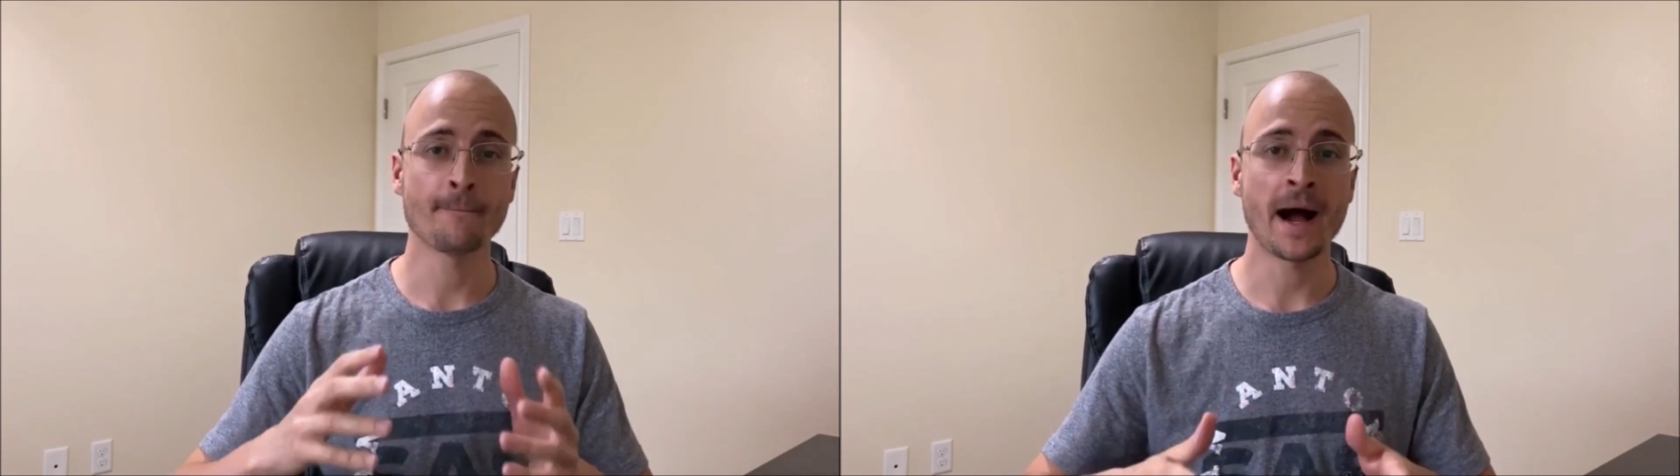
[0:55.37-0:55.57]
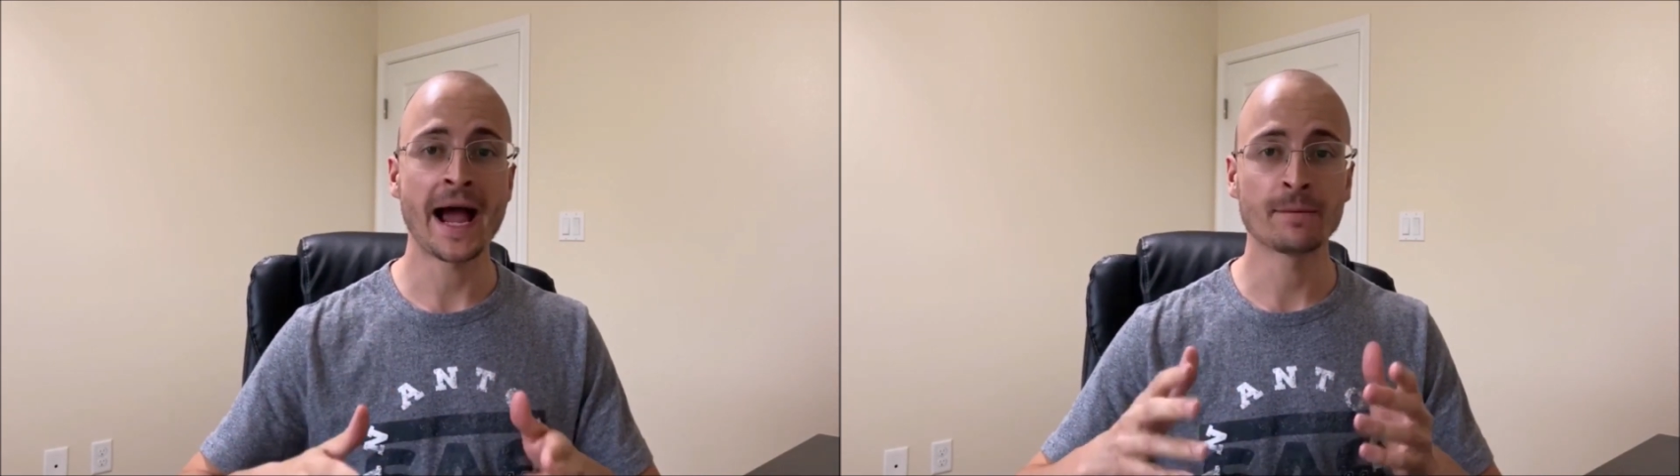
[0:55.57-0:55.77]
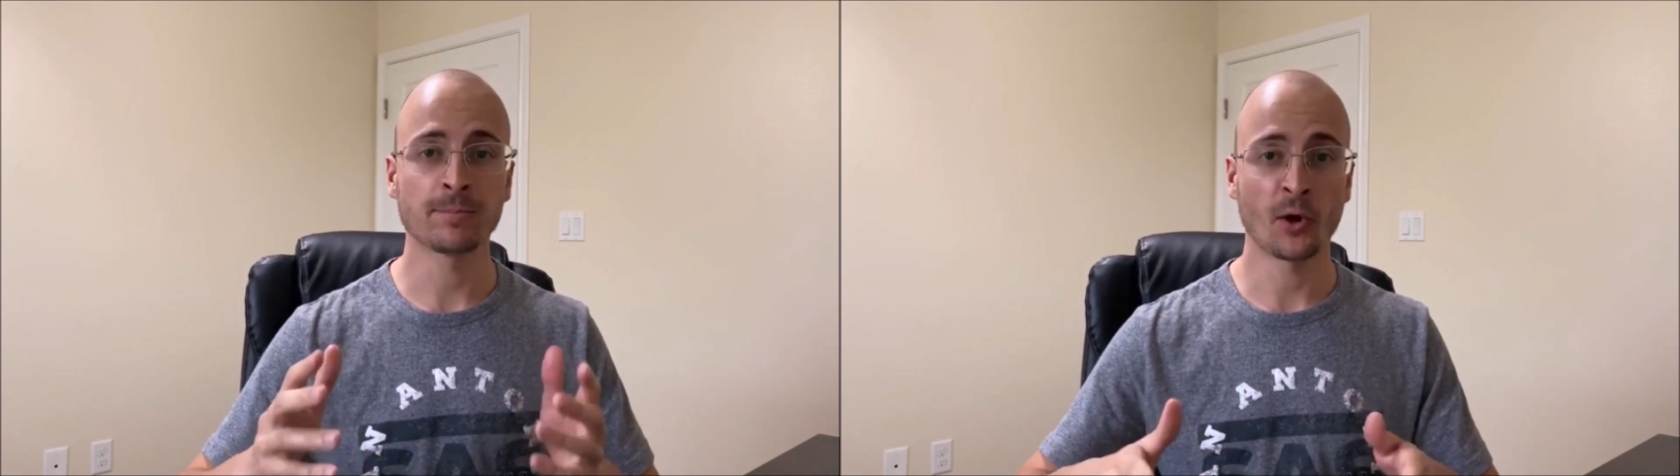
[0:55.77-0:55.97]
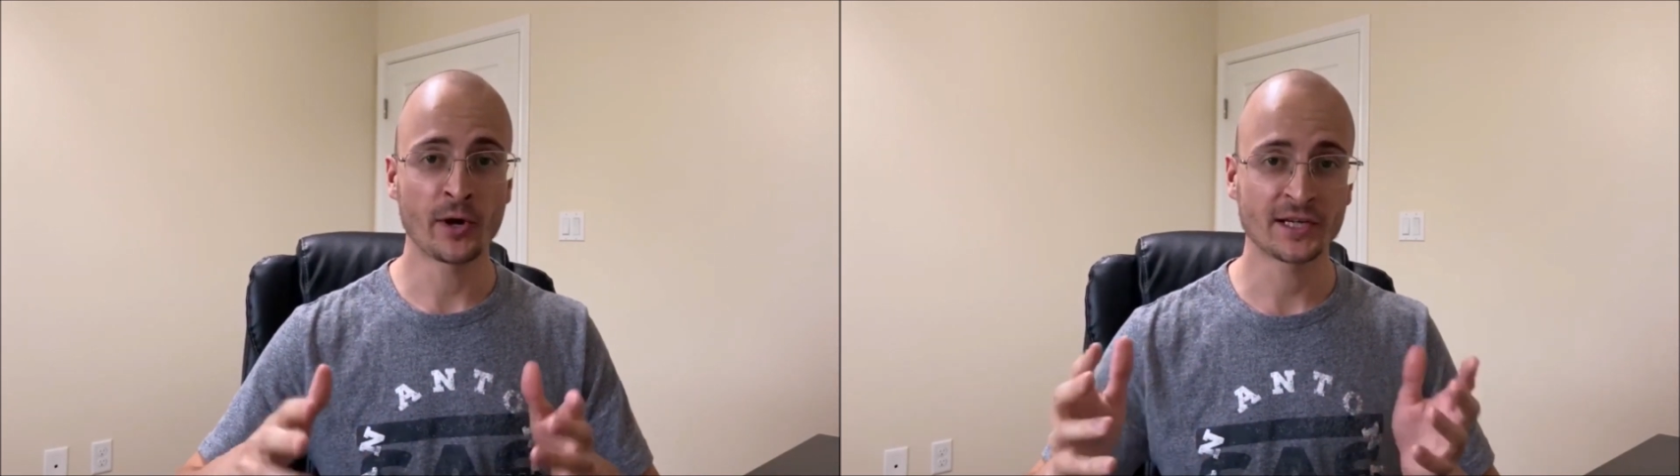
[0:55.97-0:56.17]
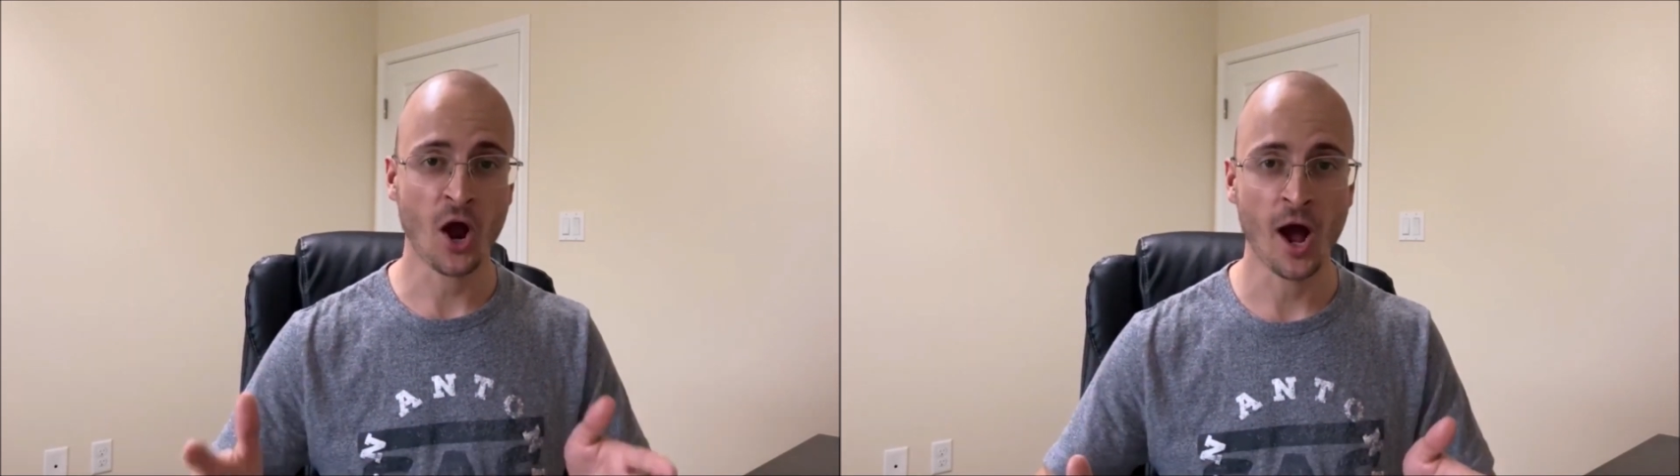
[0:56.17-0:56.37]

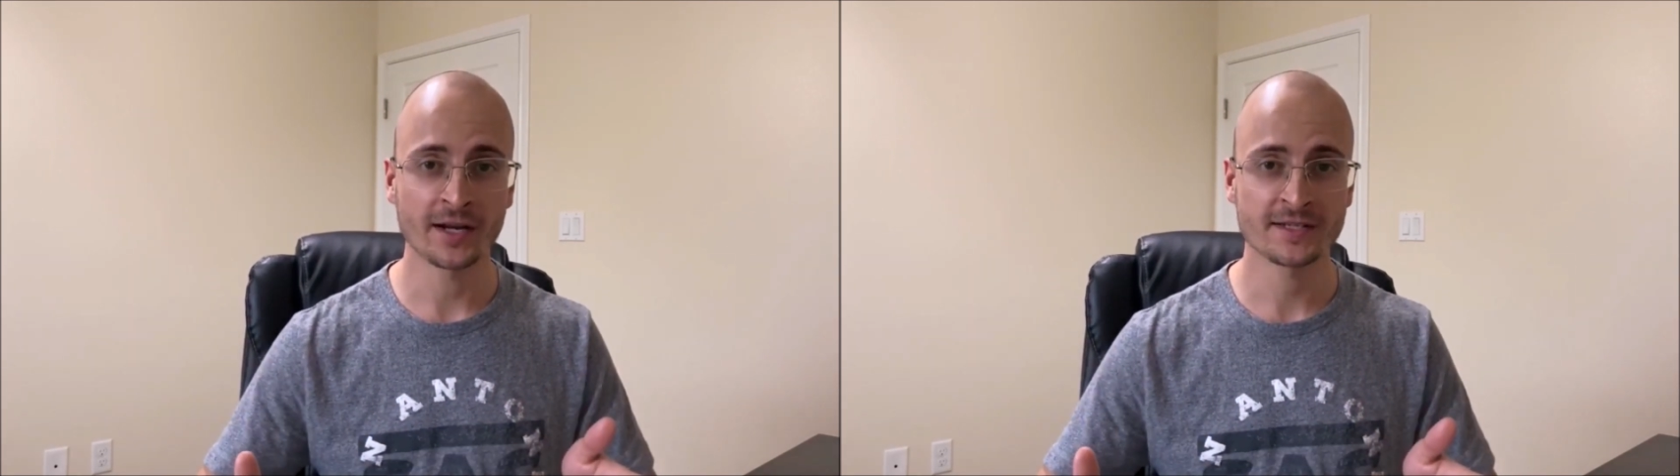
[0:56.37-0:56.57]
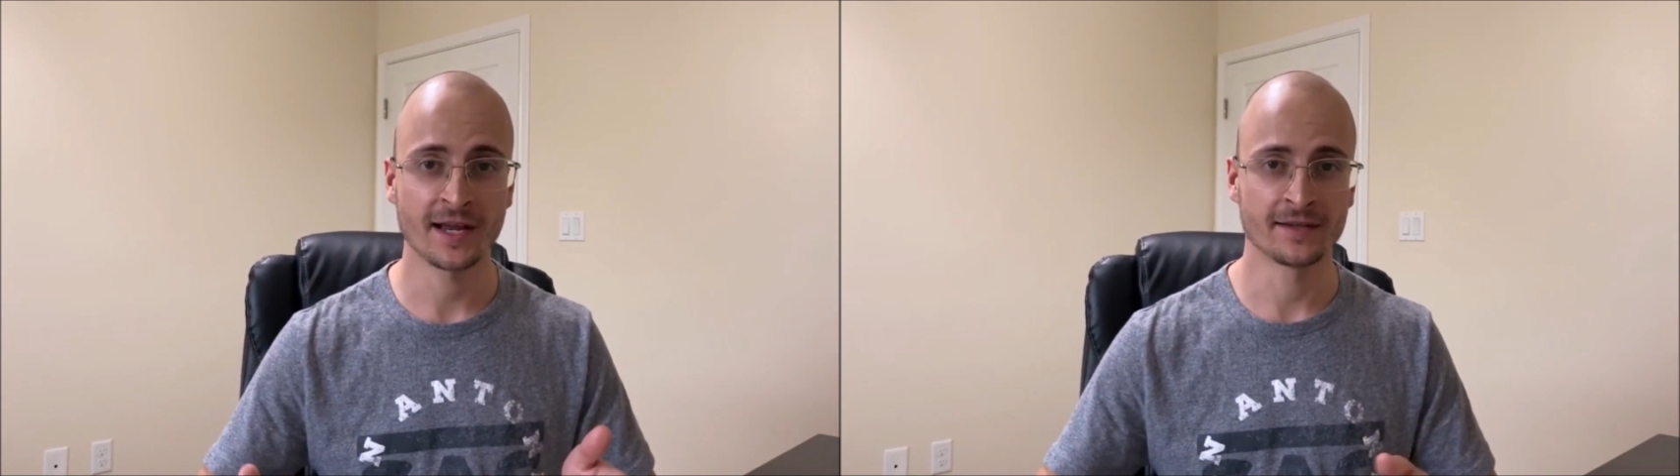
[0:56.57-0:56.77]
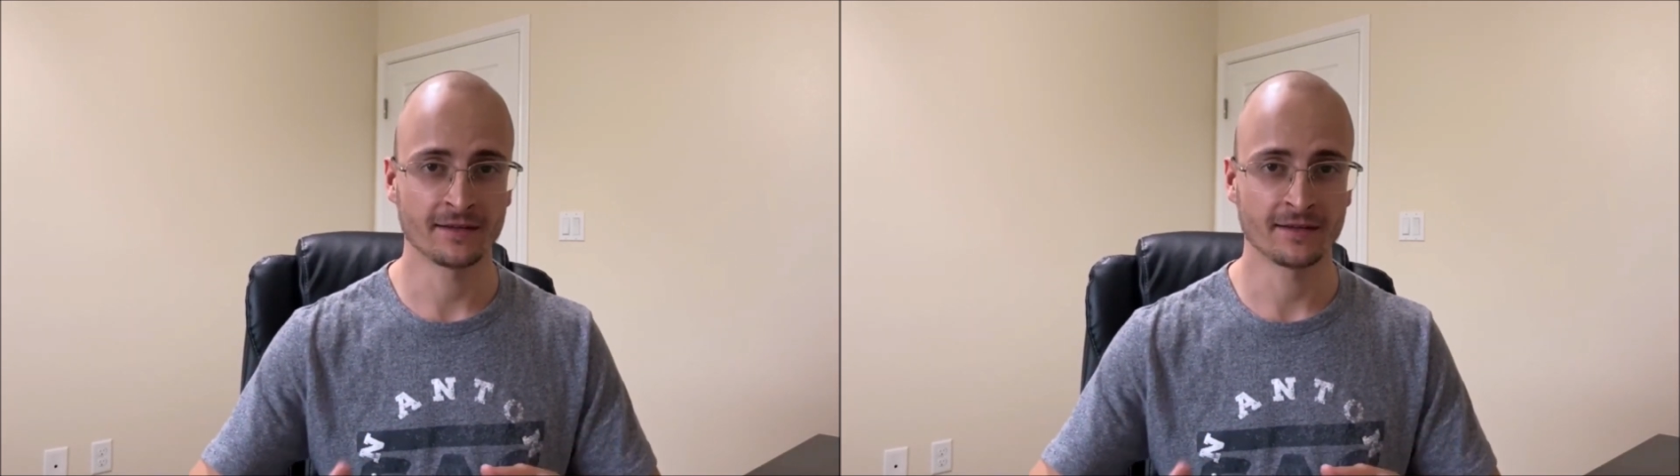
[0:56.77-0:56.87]
mind-blowing content.